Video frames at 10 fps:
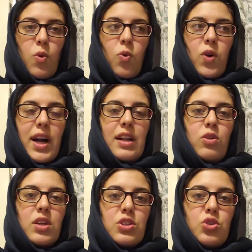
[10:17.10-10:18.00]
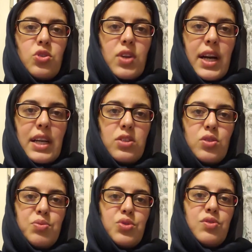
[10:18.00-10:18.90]
while you are trying
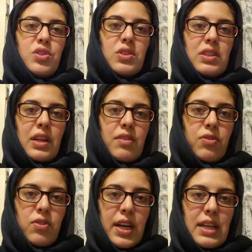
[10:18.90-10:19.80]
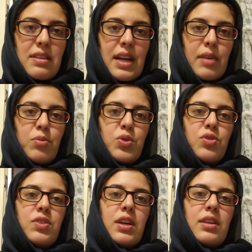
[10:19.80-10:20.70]
to prove yourself right and
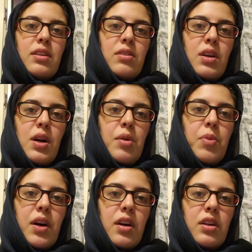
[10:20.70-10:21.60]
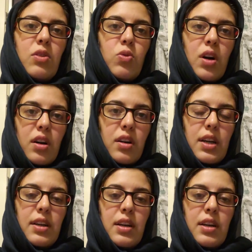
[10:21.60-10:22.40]
prove the other party wrong.